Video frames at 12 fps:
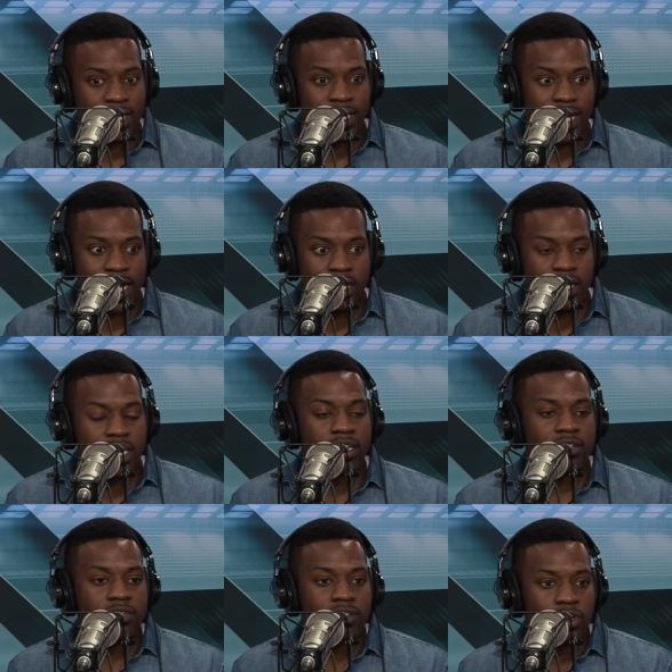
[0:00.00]
and
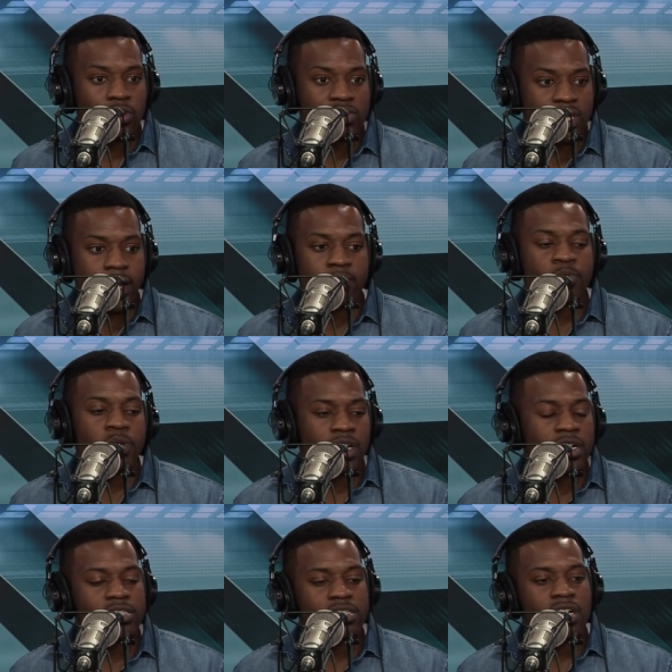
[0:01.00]
didn't close games
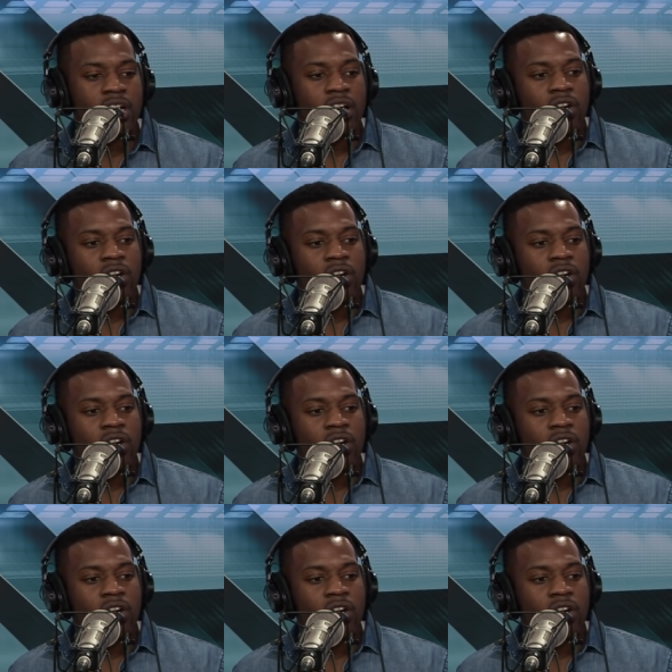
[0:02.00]
because